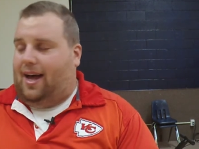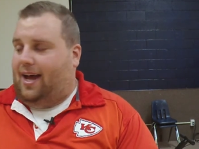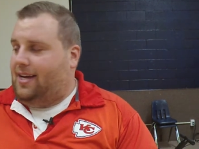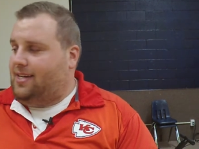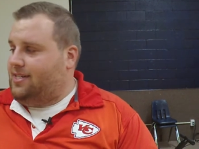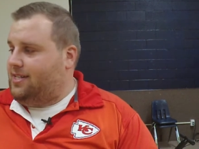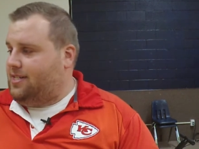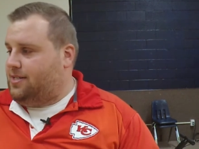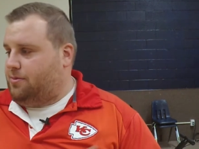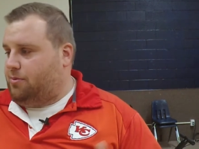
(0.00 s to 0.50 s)

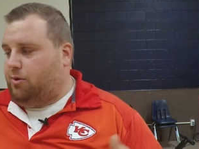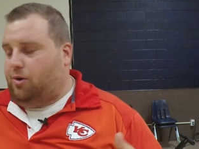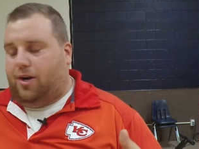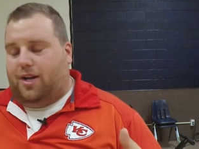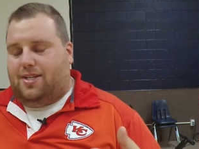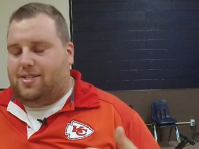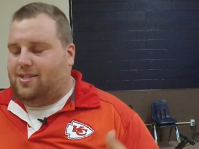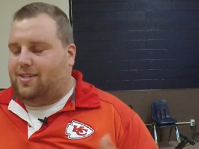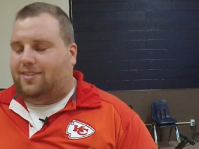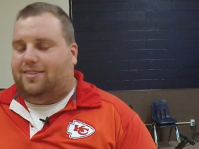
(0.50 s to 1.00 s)
I just
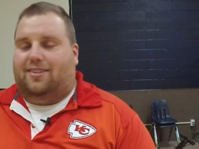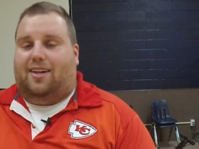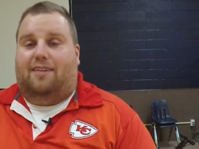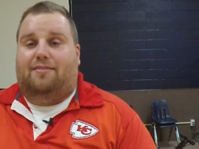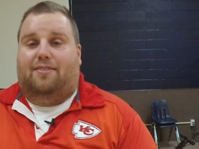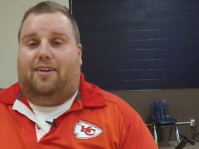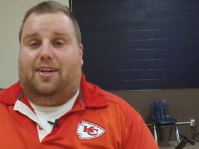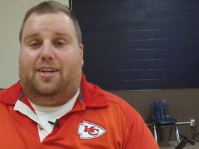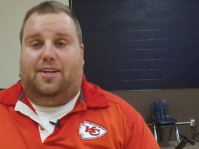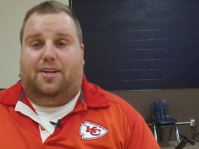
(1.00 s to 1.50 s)
wanted to
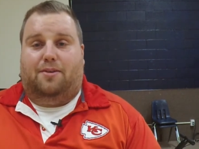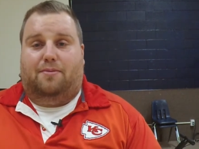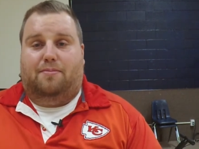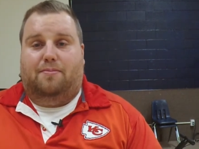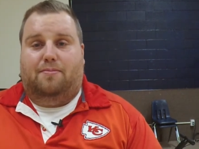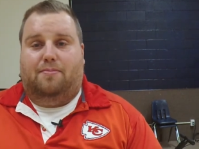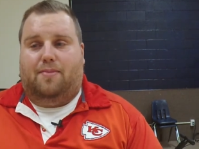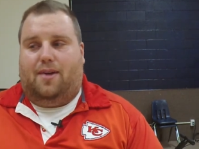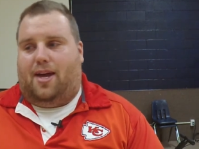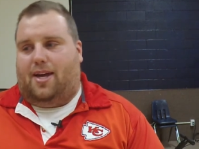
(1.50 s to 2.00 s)
love on
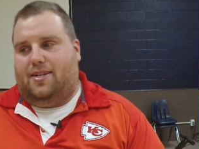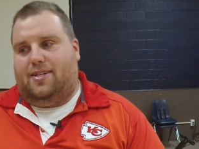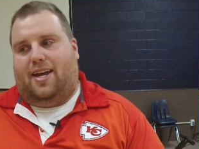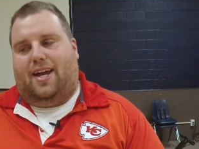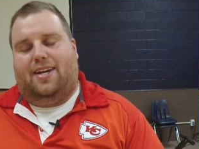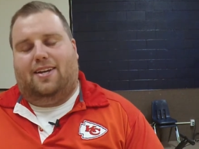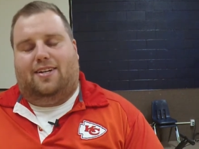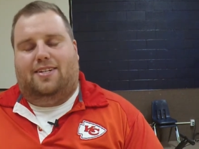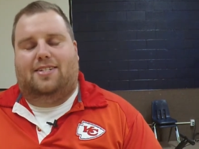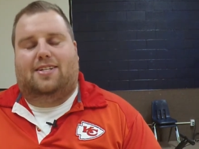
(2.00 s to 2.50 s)
him
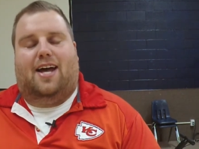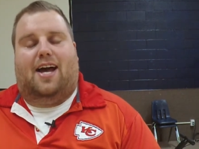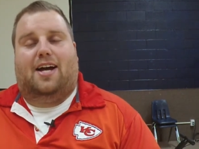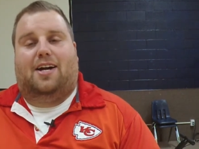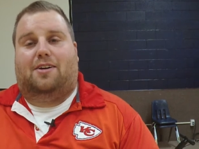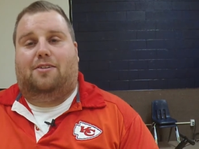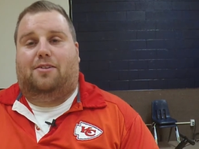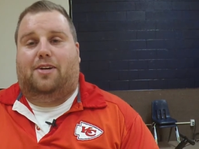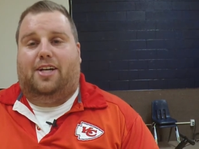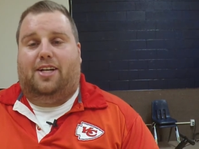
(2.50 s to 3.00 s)
and on
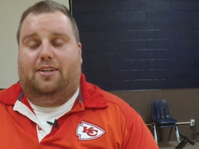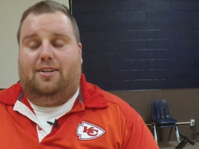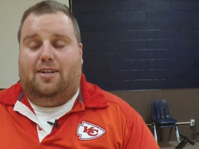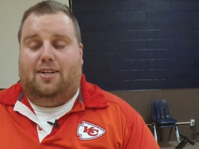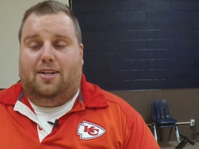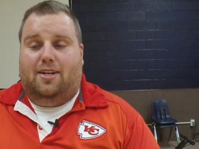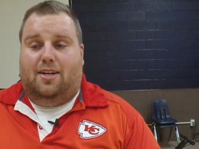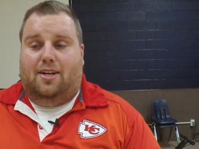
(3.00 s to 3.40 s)
Zachary,